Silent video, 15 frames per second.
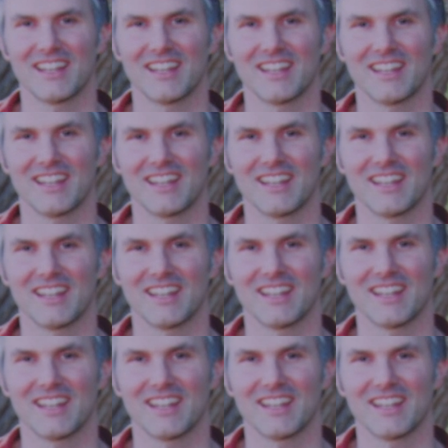
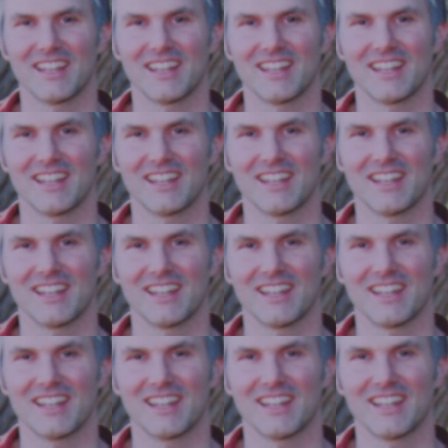
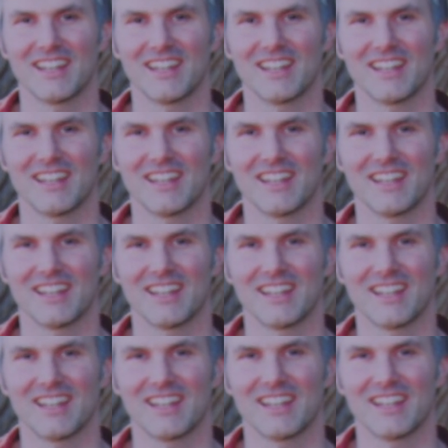
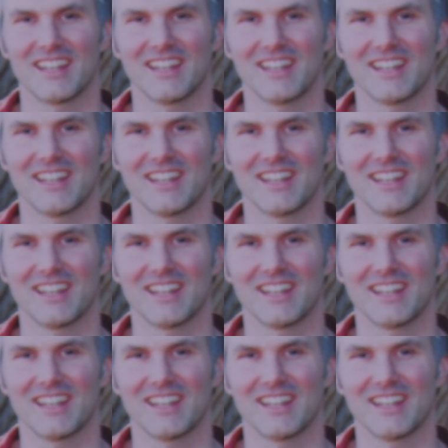(silent)